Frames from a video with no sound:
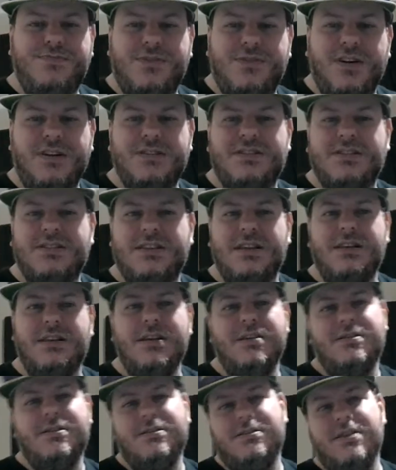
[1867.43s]

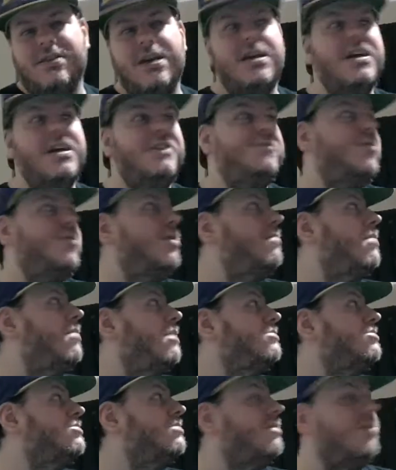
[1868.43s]
pretty
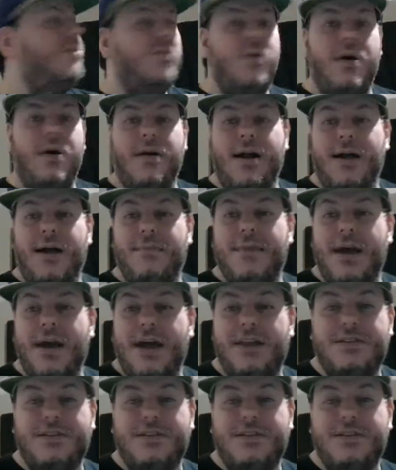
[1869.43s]
much where I'm at.